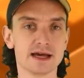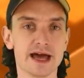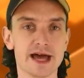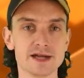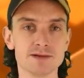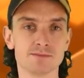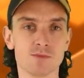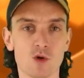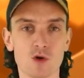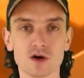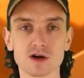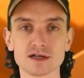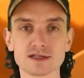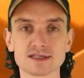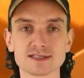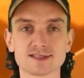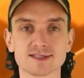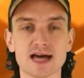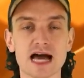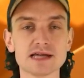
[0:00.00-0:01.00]
and mourn
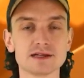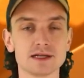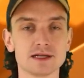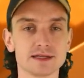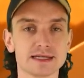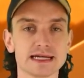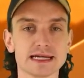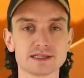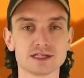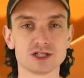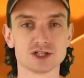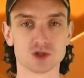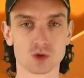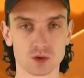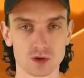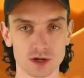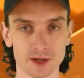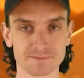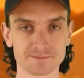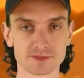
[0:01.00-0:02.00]
silently at the
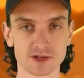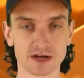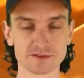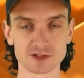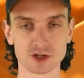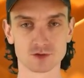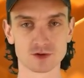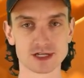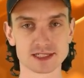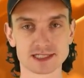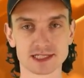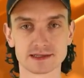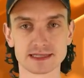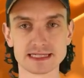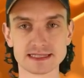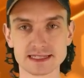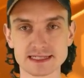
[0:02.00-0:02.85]
door of the recently